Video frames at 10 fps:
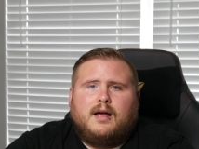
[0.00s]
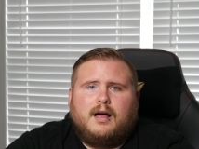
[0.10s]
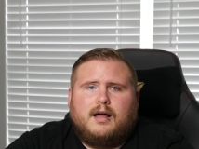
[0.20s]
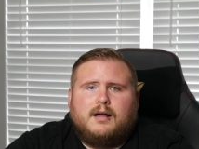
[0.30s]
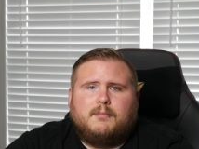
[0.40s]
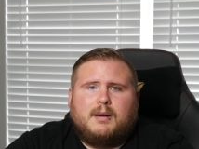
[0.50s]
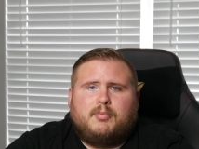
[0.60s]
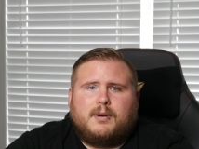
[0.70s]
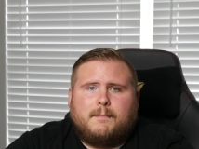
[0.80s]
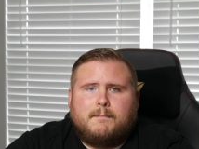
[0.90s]
Um, I
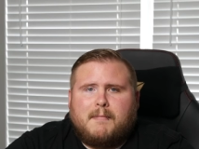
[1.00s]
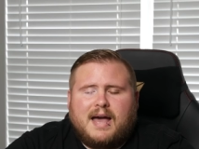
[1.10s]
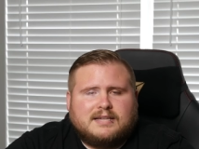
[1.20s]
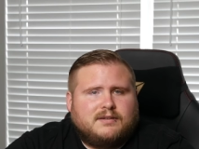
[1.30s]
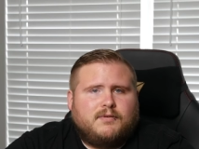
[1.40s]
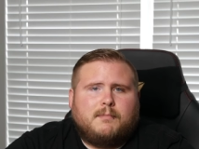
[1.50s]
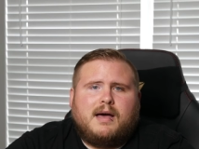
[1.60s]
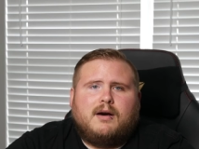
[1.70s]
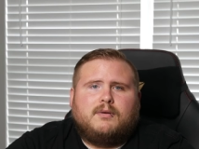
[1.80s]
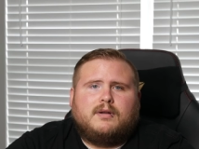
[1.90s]
put a massive
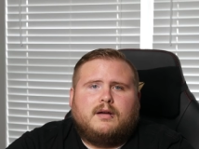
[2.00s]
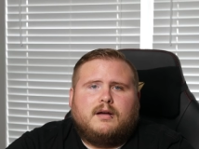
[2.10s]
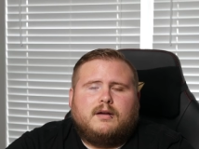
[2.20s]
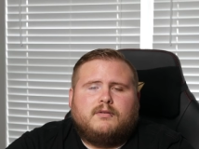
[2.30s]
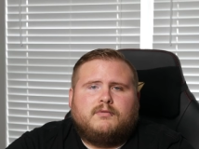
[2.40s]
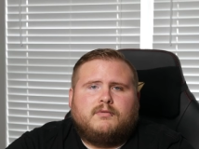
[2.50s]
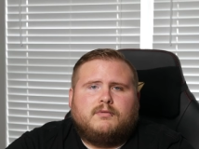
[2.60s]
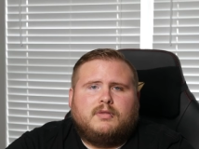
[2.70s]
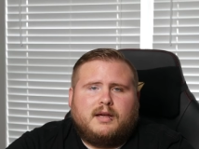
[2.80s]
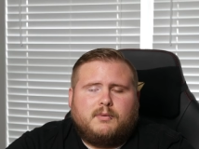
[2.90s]
amount of
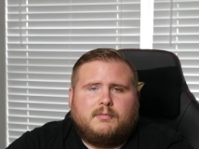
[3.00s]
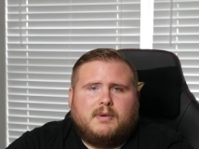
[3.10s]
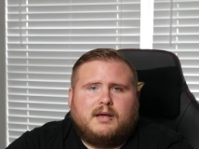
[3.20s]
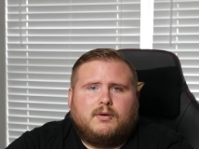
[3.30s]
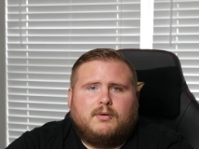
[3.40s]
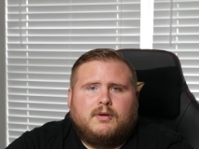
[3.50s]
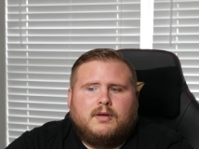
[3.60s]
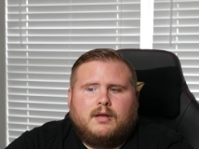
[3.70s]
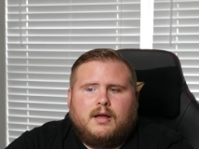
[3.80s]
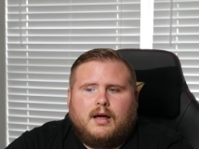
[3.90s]
liquid metal.
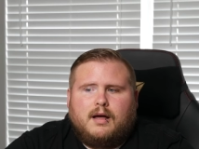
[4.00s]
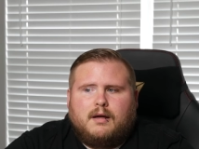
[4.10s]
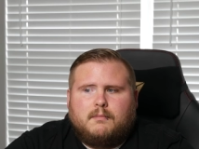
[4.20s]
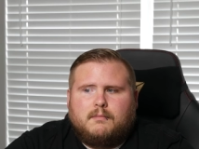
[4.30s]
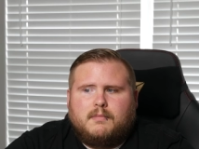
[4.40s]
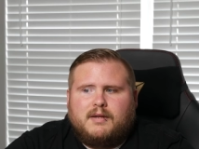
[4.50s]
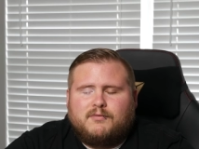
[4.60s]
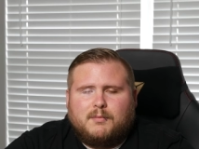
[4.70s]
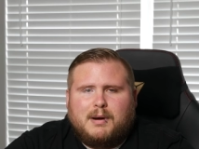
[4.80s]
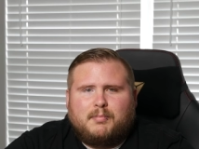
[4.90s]
Um, and
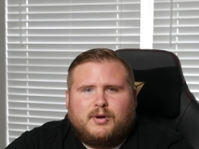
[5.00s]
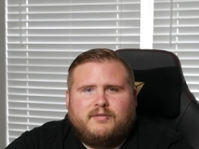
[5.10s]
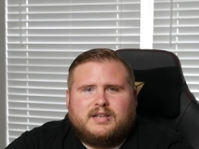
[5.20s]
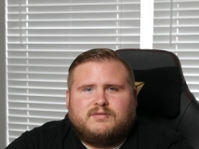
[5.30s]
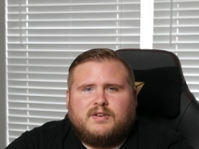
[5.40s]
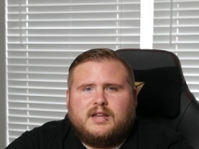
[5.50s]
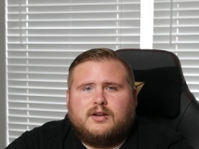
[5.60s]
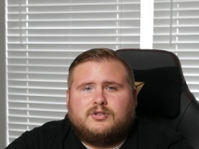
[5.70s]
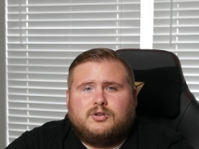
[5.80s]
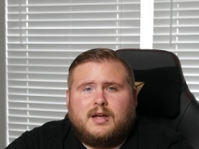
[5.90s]
from my previous
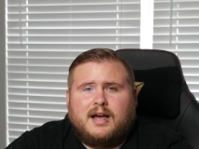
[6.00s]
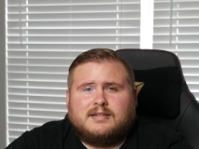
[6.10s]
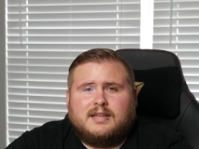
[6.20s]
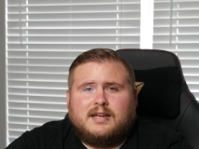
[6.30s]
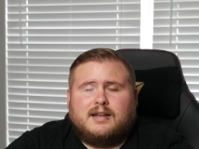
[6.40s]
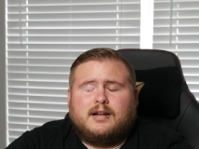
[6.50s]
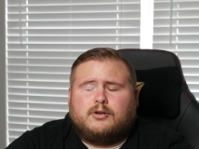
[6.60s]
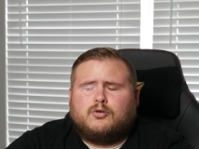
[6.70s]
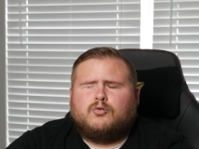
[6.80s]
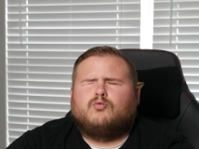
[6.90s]
videos, you guys get
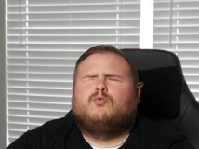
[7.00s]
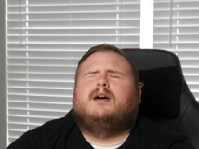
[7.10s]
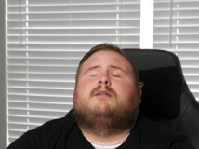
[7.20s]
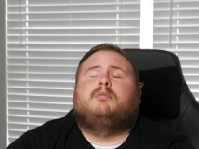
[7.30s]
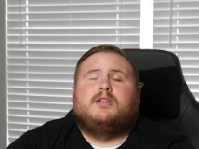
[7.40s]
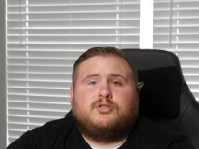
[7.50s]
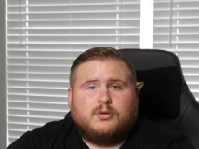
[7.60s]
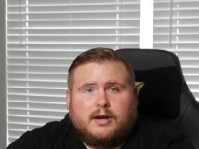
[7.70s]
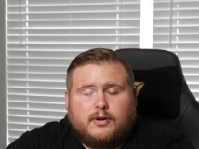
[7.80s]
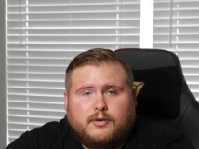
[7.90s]
incredibly
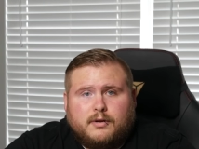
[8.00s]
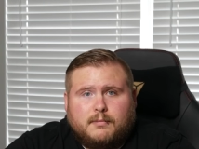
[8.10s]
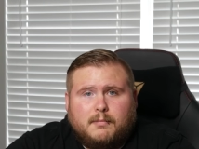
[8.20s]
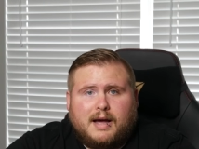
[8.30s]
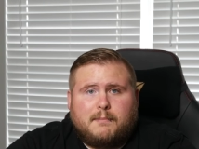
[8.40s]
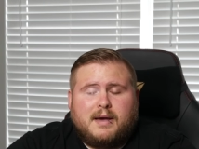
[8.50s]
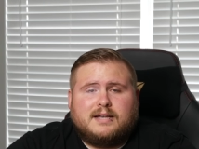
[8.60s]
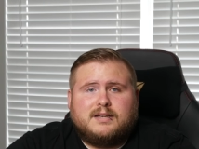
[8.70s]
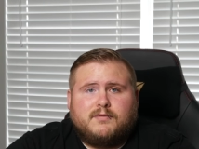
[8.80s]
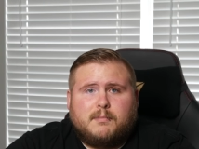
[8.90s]
triggered by
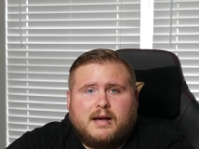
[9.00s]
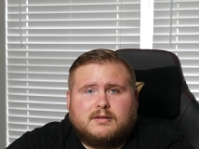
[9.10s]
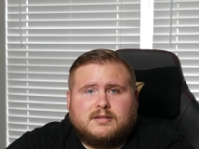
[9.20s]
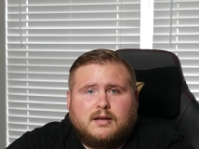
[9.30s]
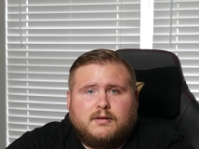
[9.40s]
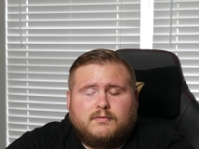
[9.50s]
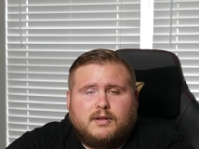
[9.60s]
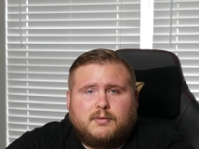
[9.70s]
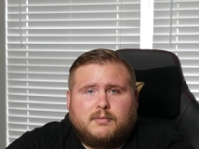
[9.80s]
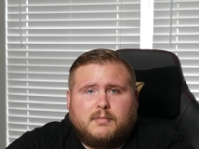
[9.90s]
massive amounts of
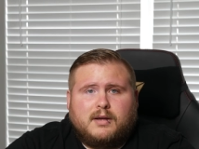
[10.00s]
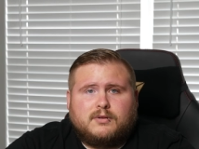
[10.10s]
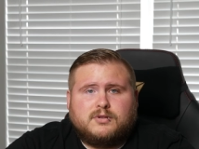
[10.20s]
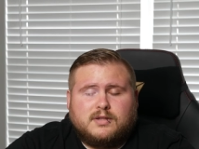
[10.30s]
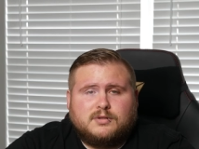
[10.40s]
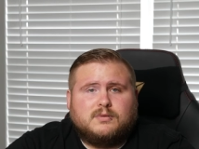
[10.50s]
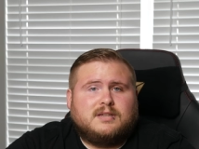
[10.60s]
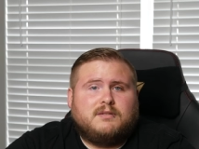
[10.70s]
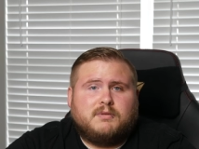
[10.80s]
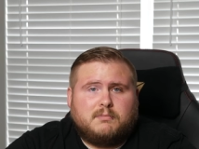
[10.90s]
liquid metal. So this
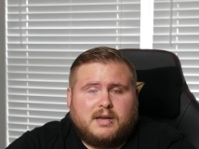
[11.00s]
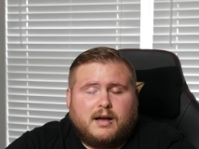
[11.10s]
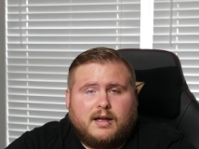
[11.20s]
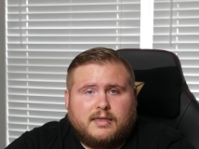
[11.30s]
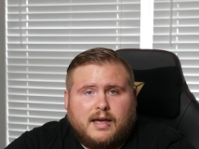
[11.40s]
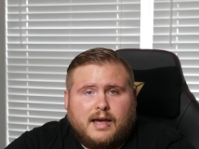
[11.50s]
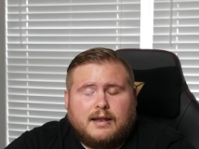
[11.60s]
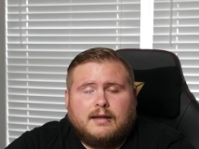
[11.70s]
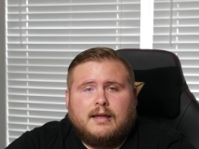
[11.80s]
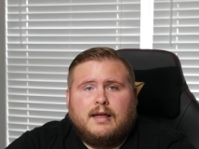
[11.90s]
was even beyond that.